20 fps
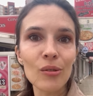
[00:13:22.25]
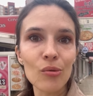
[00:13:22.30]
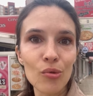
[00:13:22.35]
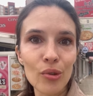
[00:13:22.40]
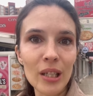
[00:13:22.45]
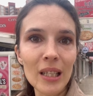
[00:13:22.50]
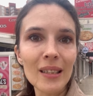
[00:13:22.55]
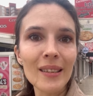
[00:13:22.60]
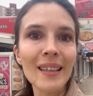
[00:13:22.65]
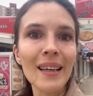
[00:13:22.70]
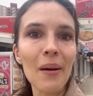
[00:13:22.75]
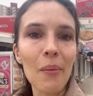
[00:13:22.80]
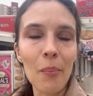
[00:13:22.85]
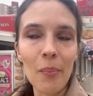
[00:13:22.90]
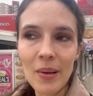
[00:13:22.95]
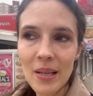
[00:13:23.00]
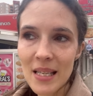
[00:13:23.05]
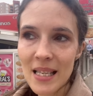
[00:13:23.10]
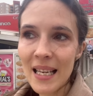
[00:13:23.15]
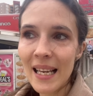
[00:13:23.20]
really
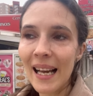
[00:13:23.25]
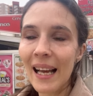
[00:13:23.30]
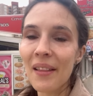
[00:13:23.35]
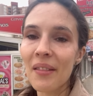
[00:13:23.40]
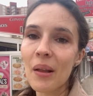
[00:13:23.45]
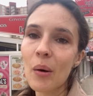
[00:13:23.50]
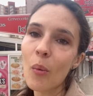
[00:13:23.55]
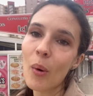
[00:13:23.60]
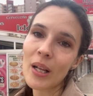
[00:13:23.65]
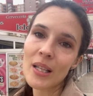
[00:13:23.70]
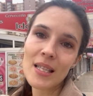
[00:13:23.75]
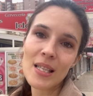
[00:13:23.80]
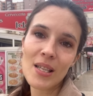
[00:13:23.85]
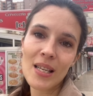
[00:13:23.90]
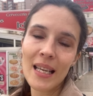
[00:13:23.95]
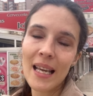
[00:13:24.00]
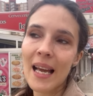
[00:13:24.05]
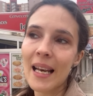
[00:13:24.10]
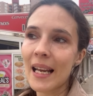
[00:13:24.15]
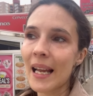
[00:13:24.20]
busy and they want to
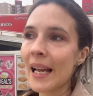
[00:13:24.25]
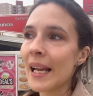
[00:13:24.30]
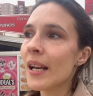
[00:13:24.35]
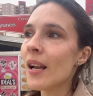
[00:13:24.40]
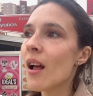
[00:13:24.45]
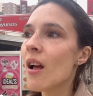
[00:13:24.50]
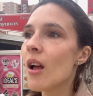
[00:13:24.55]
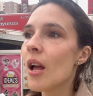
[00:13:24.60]
get in,